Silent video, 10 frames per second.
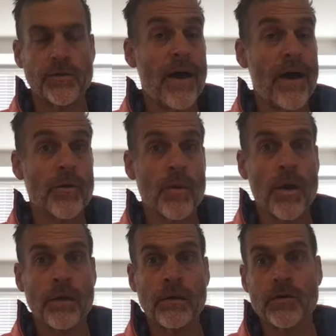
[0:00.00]
you'll have to
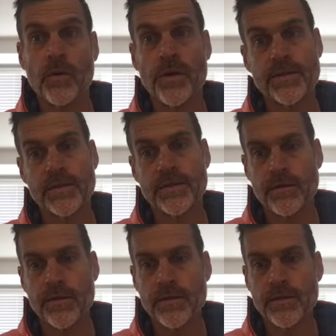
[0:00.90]
run 26
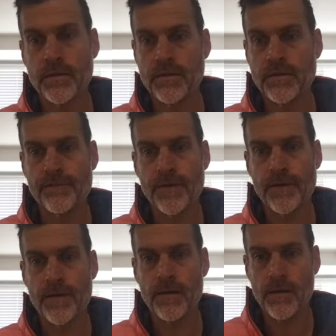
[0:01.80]
series, stuff like
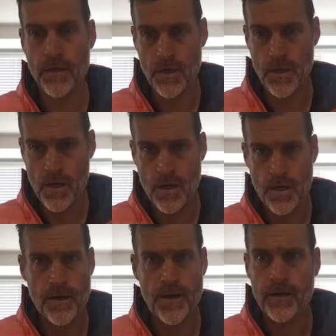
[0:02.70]
that.
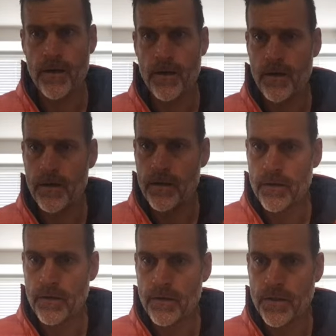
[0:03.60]
All right, any
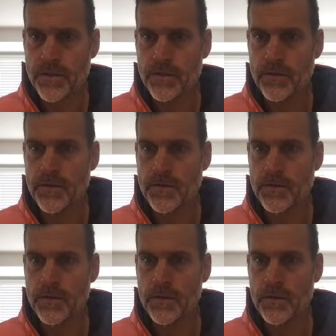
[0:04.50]
other questions?
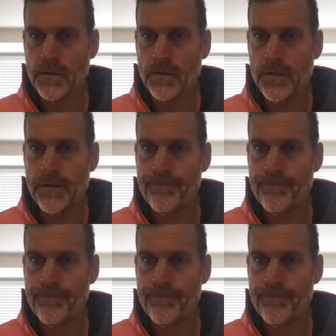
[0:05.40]
So,